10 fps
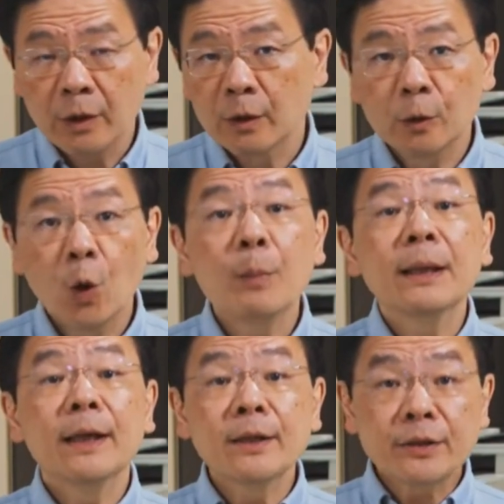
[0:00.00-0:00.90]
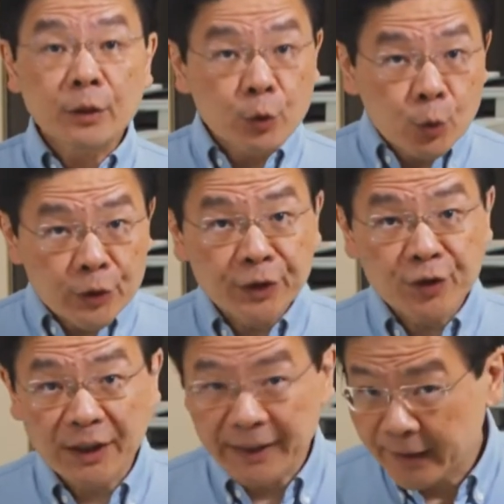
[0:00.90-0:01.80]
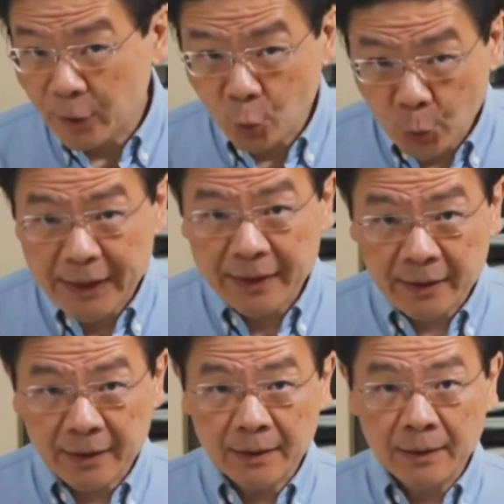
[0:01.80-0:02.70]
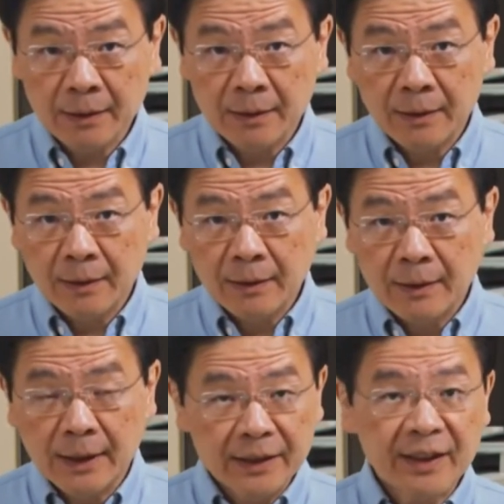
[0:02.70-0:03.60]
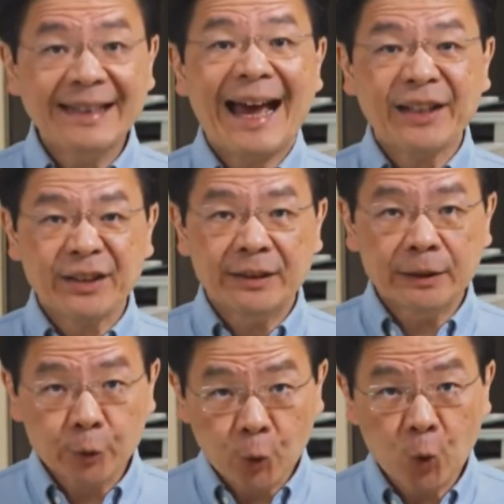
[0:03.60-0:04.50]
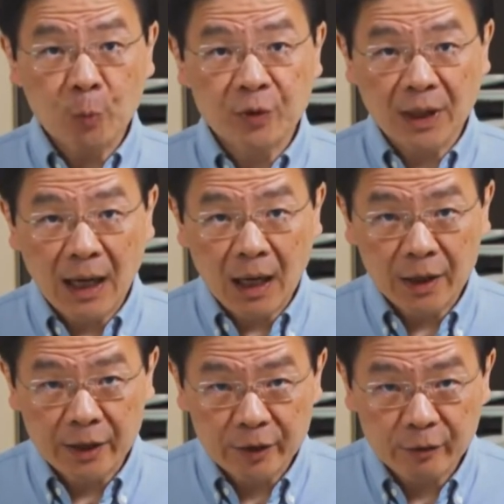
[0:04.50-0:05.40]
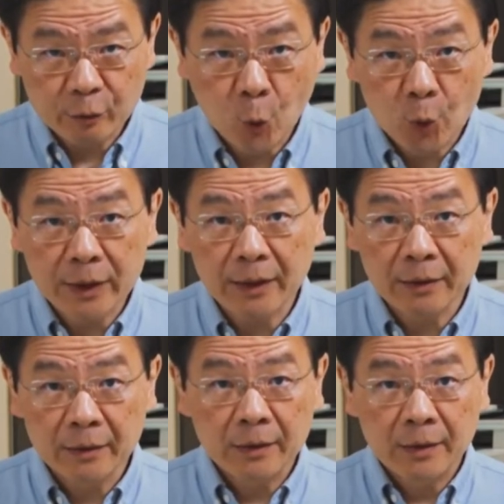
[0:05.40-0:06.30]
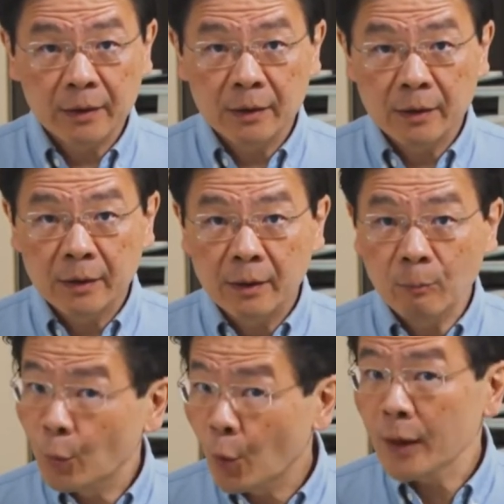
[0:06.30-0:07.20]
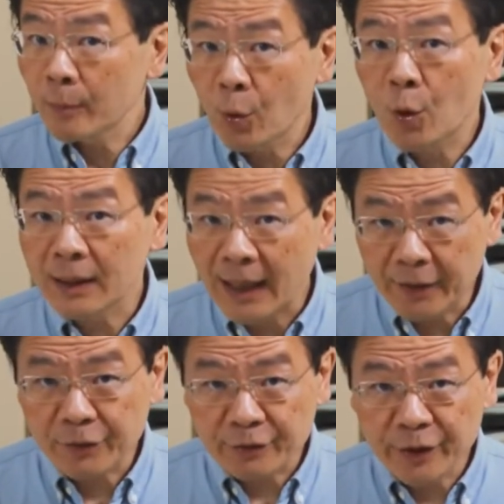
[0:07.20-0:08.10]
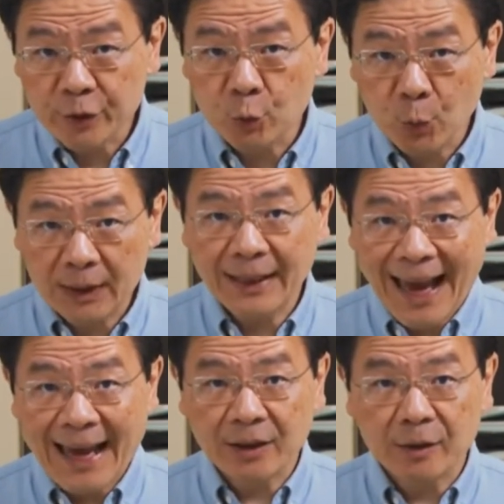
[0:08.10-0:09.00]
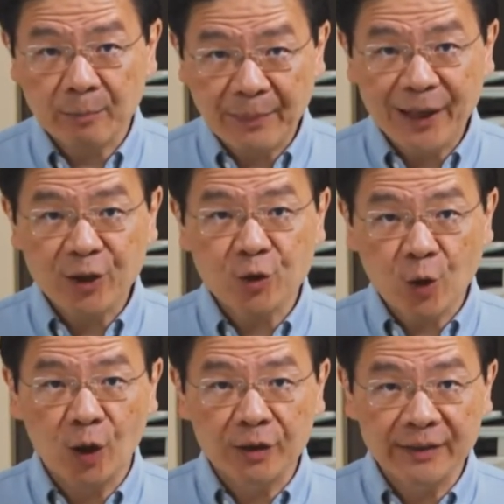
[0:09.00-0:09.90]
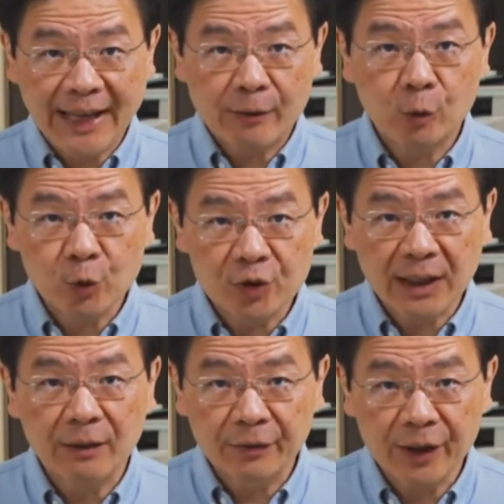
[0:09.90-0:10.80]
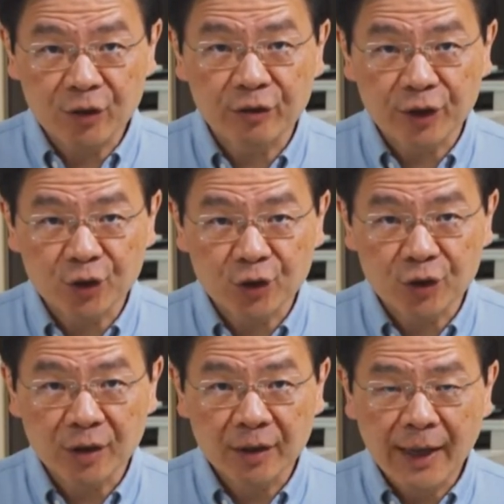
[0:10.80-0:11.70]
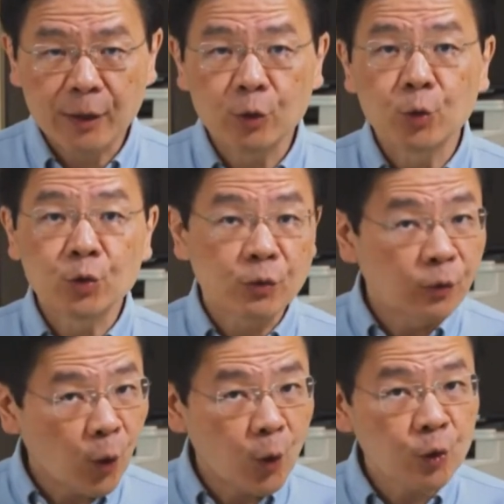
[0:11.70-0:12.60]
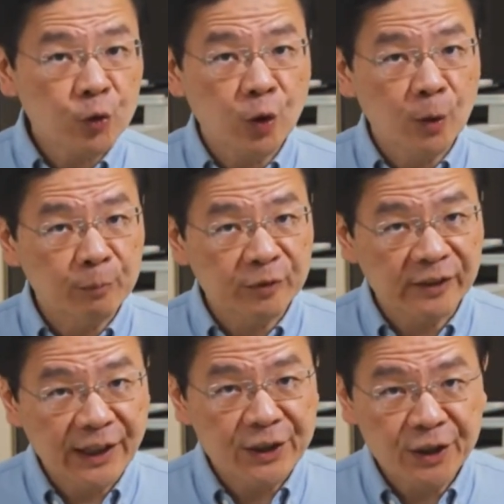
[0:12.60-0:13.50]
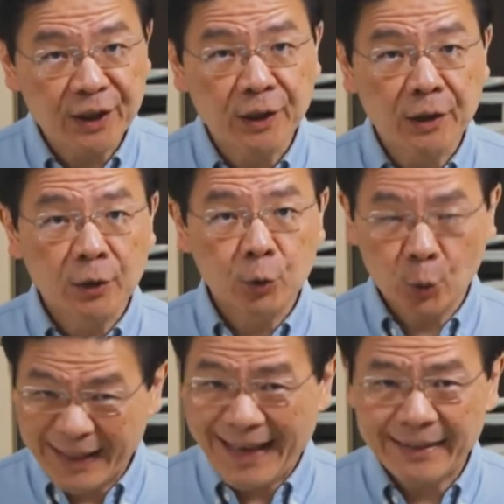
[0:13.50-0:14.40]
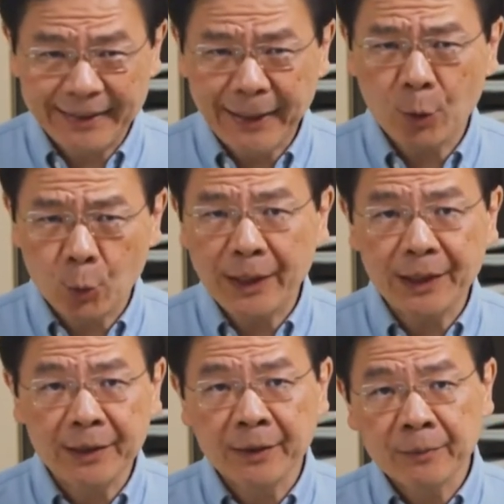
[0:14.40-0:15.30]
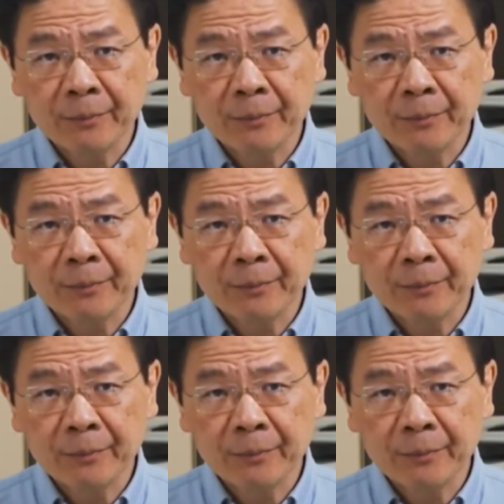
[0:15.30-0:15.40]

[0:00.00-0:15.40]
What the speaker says: Global institutions are getting weaker. International norms are eroding. More and more countries will act based on narrow self-interest and use force or pressure to get their way.